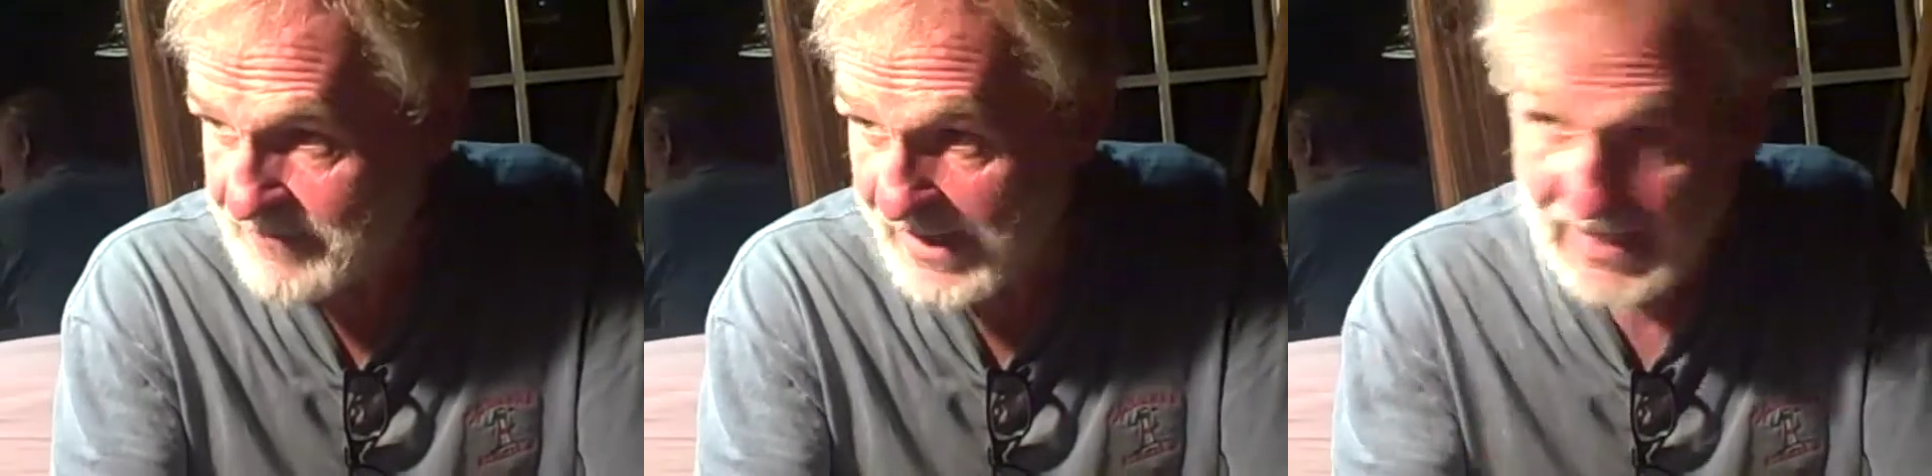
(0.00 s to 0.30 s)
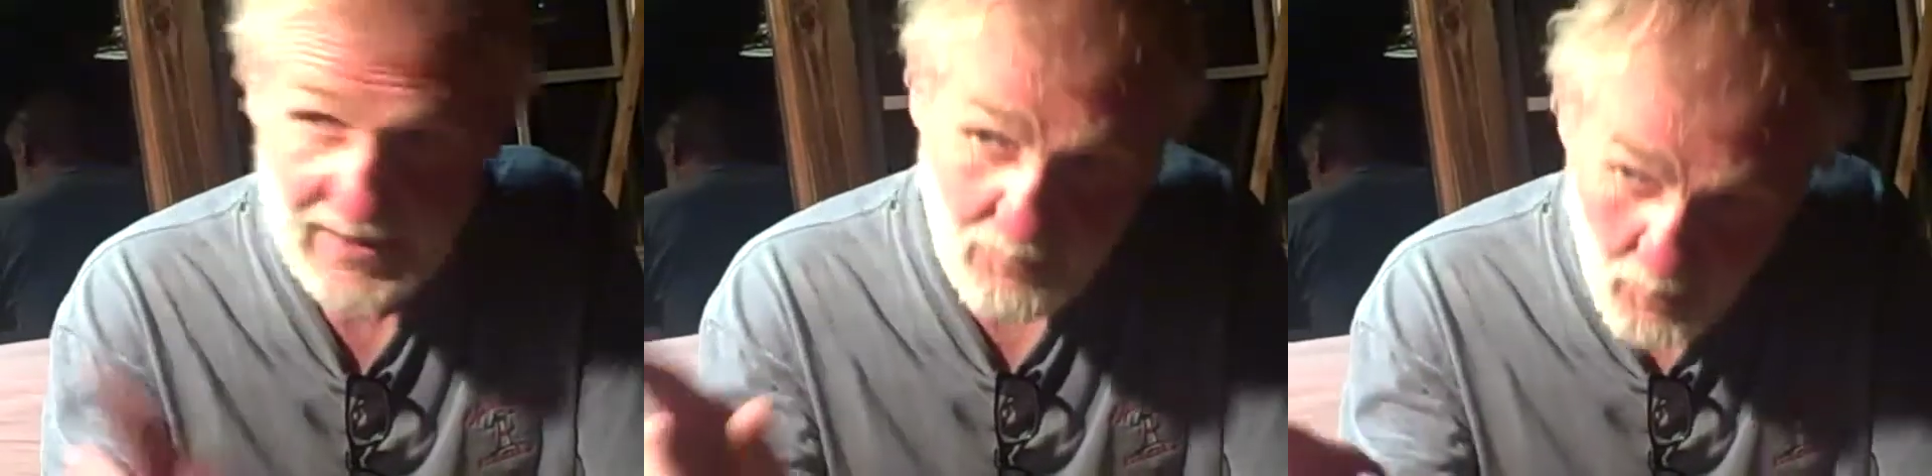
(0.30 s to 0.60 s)

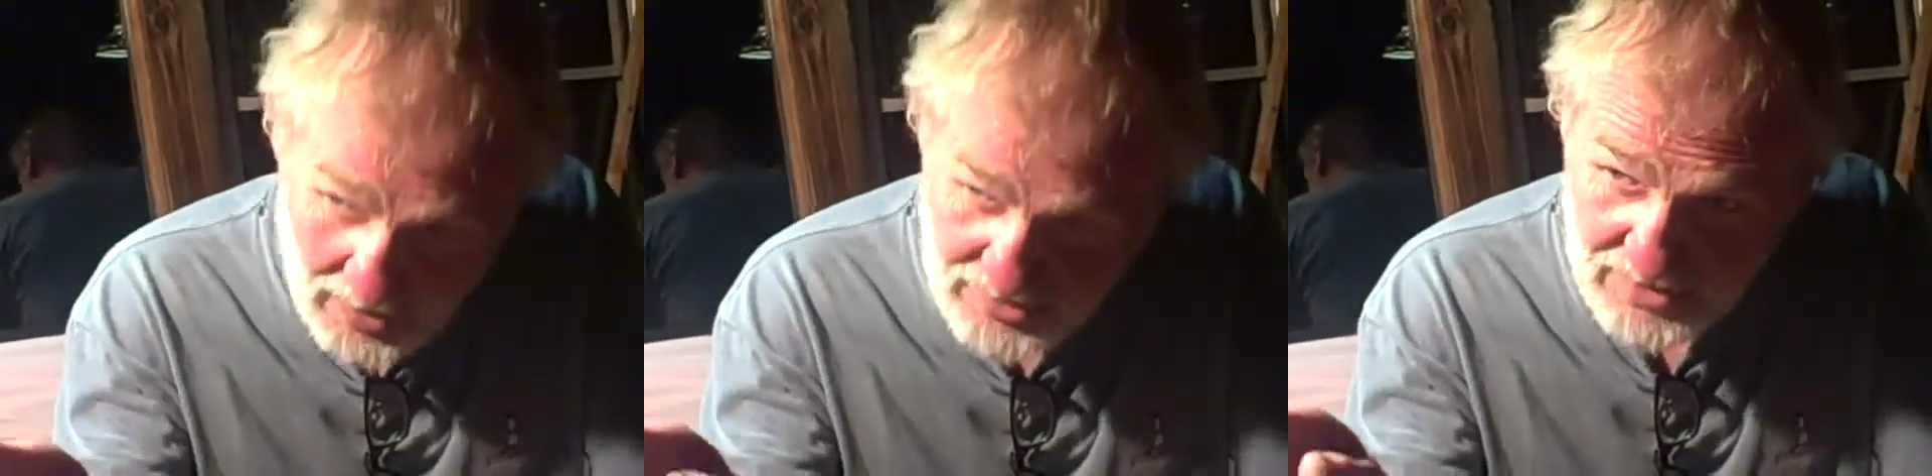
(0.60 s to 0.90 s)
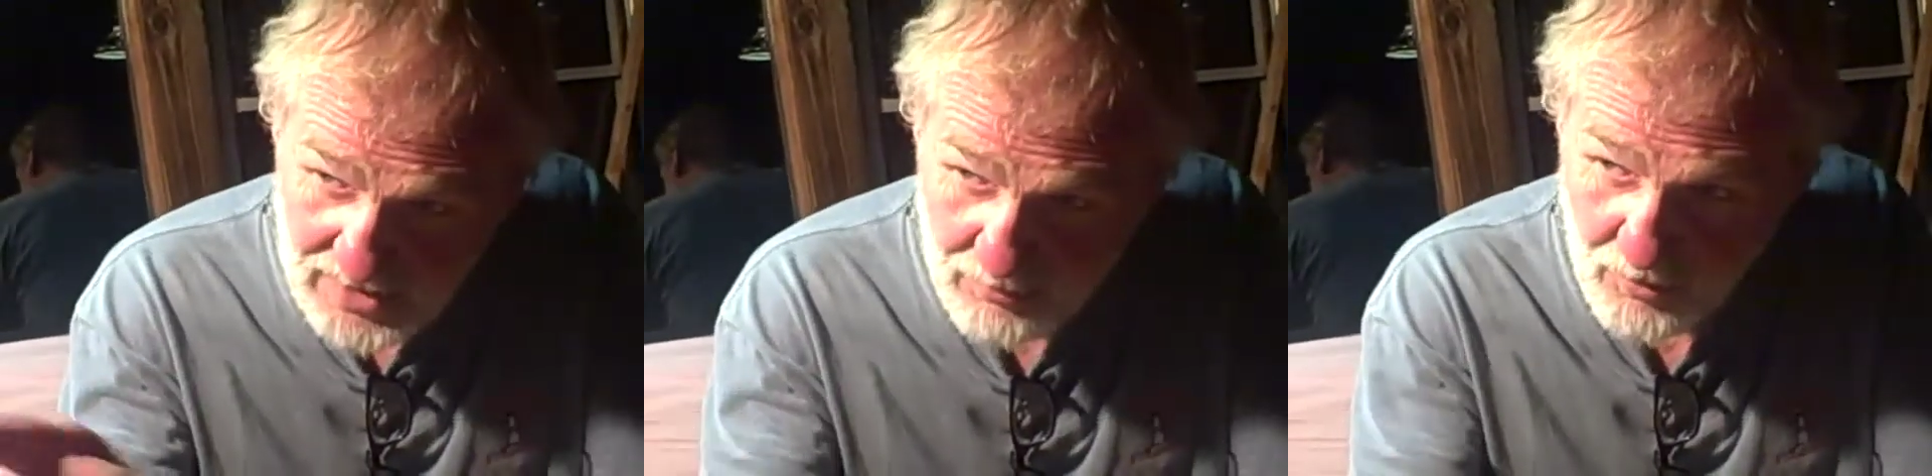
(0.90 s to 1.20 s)
and I'm
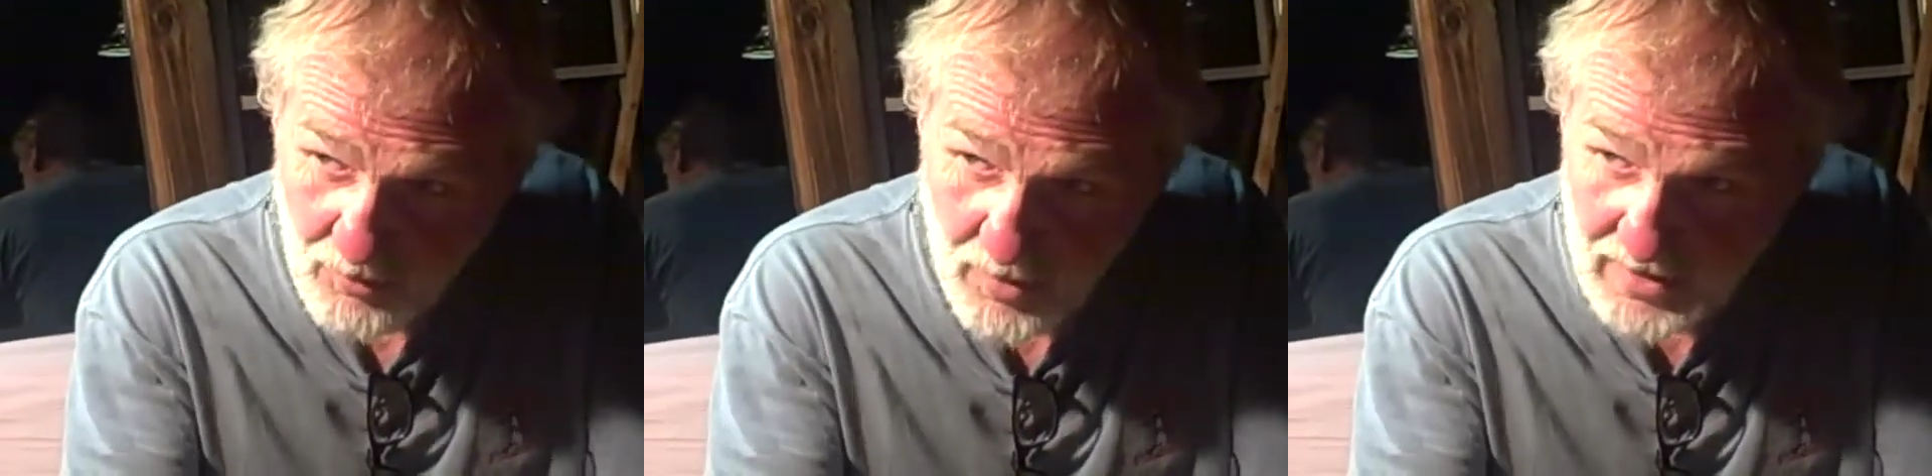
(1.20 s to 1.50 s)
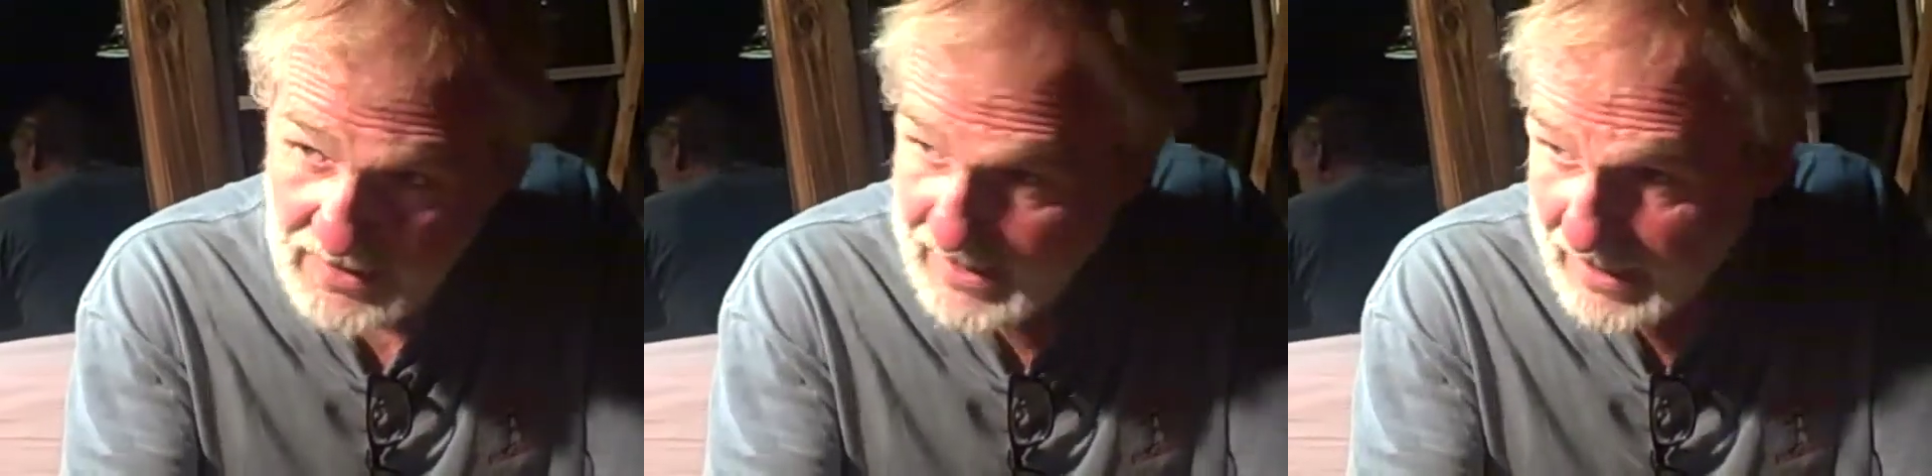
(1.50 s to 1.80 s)
watching him
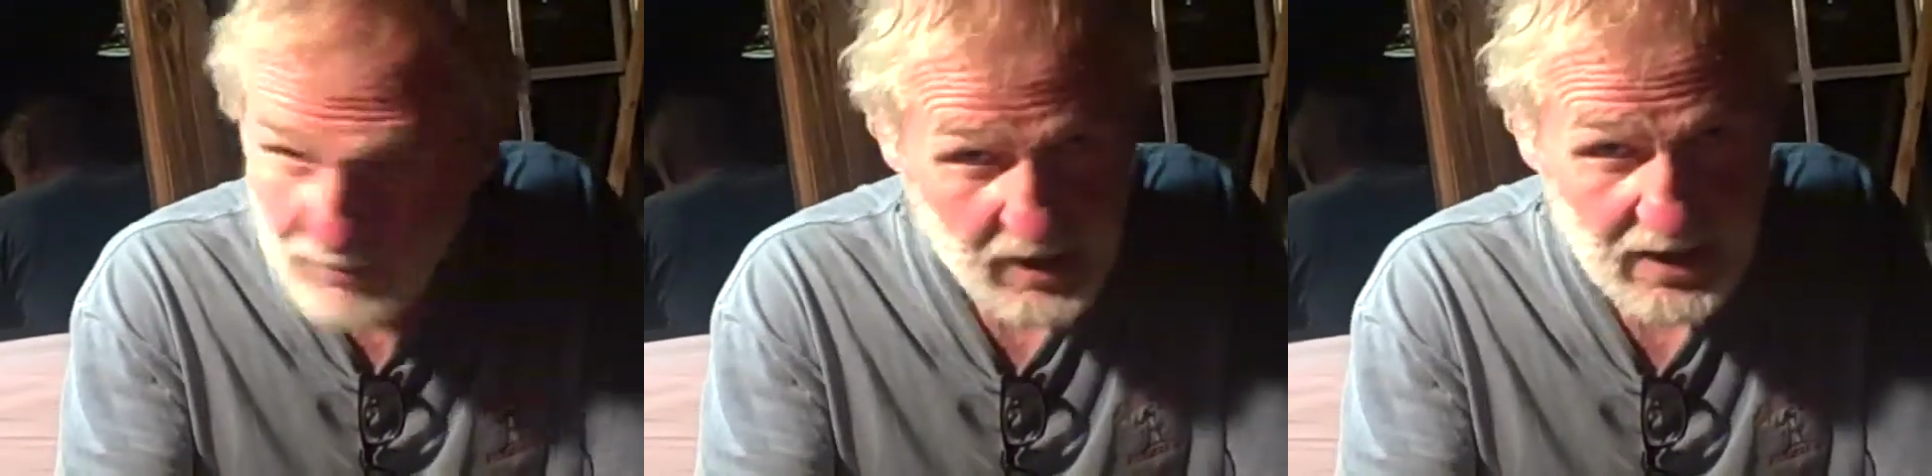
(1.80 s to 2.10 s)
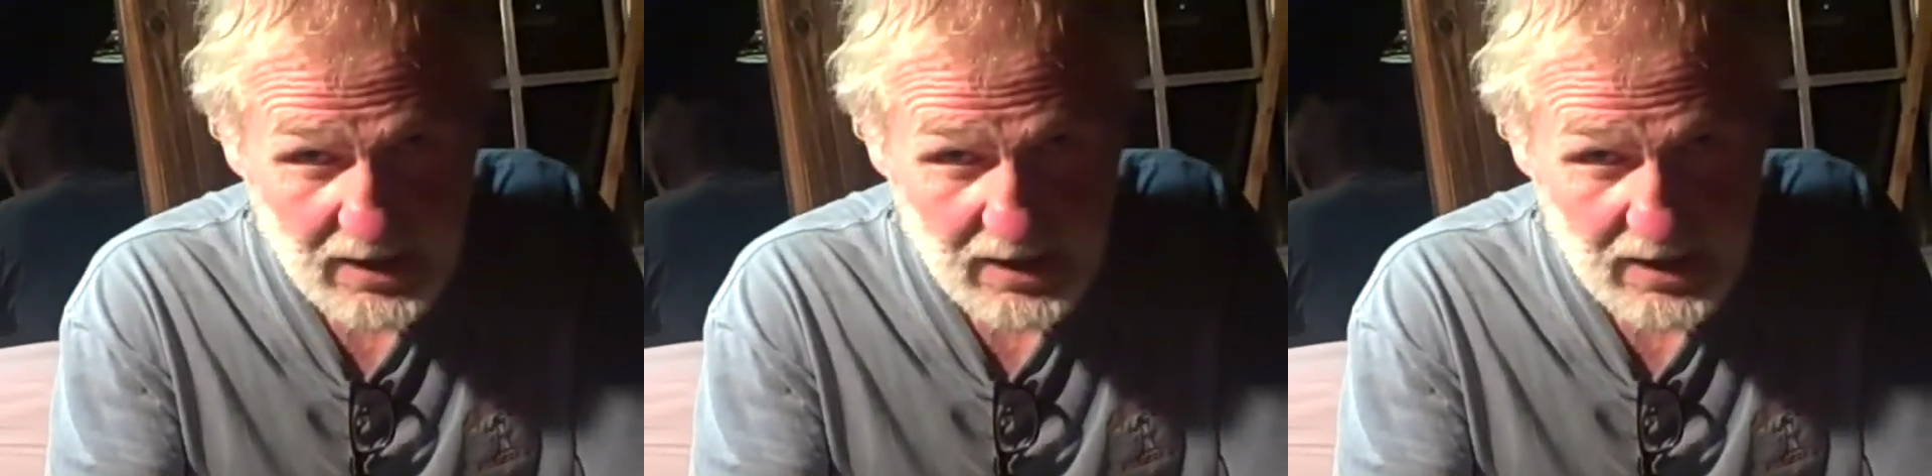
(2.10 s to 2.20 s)
rewind the camera and